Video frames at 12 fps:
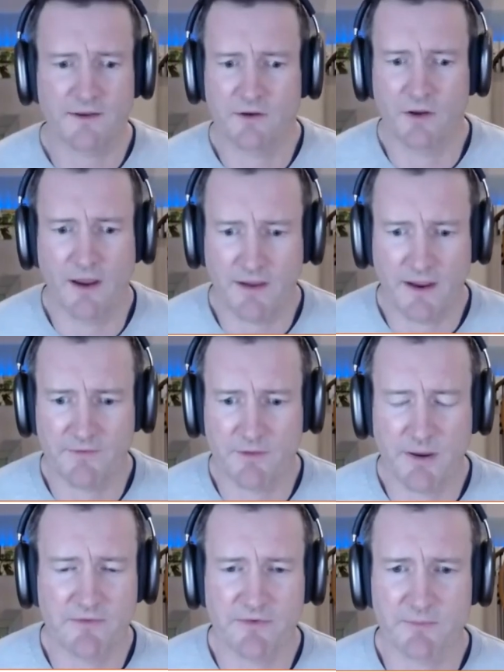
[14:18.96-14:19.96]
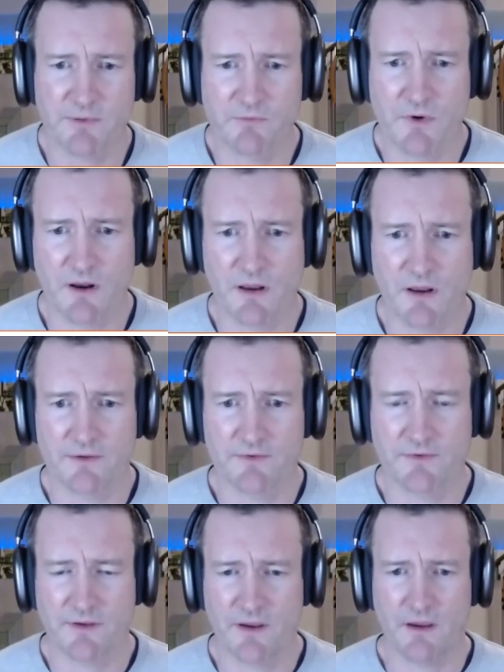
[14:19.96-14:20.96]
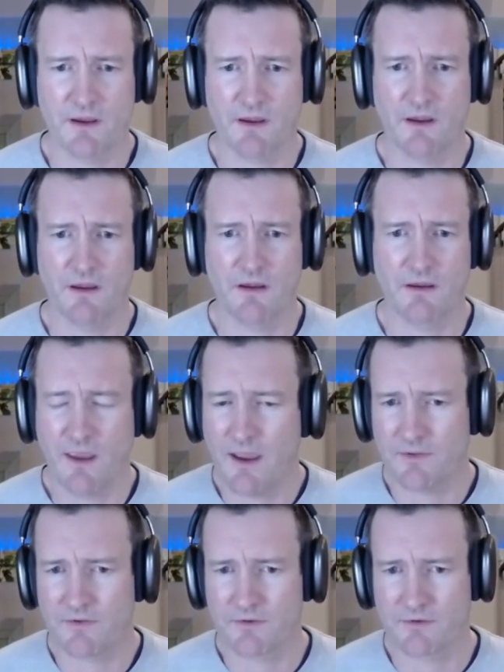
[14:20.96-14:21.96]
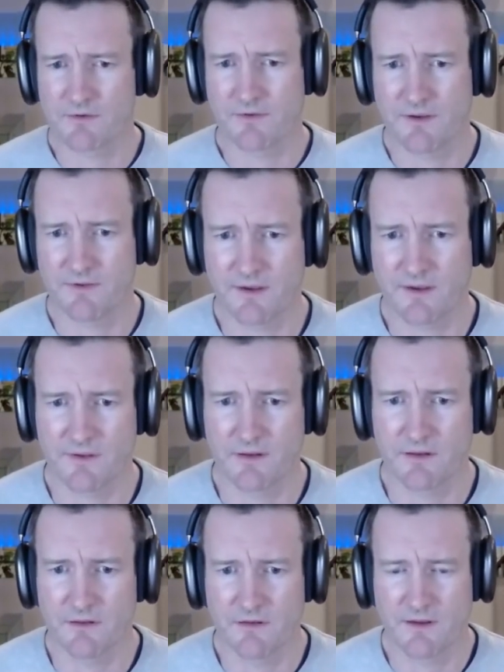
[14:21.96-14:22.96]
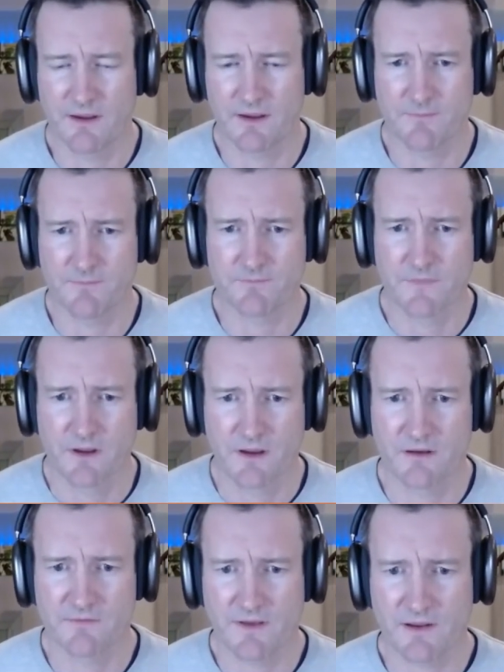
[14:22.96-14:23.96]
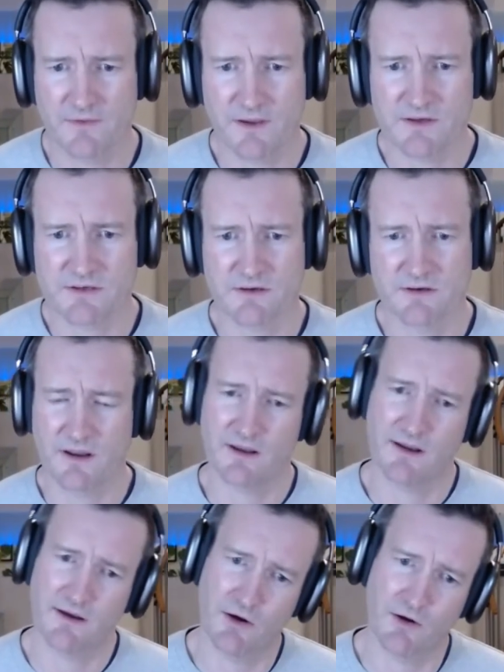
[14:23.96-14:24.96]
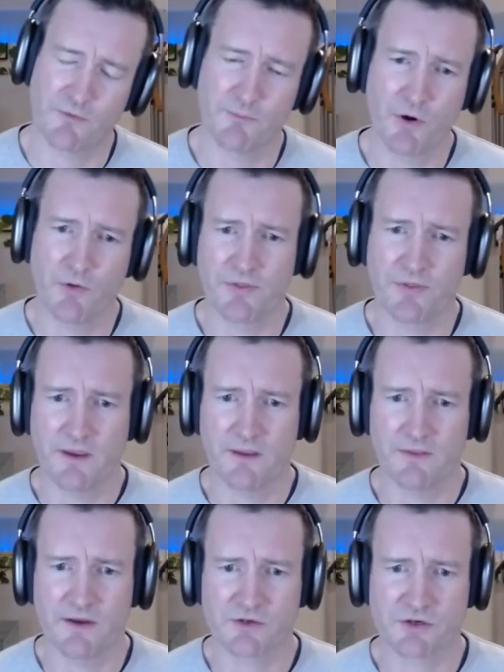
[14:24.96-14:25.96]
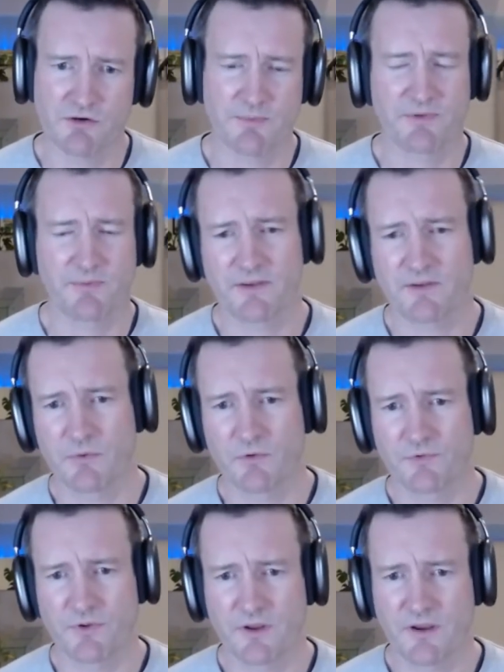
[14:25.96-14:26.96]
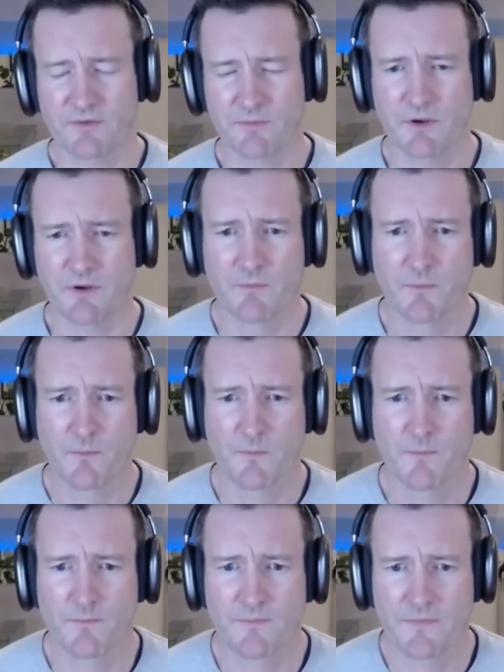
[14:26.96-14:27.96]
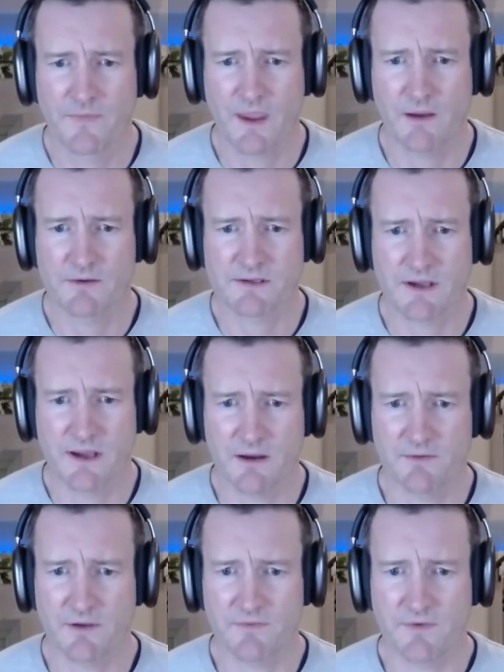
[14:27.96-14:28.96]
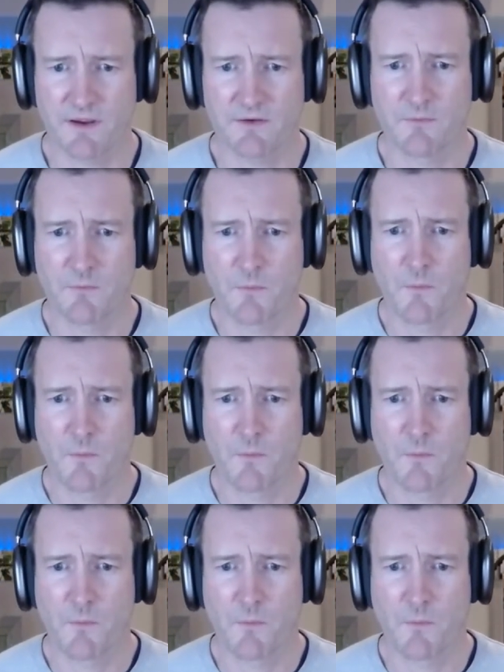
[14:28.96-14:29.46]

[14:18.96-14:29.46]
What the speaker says: don't know. Have the benefits been realized yet, or is that still in validation? From both the insurer perspective, but also the customer. How has that fared?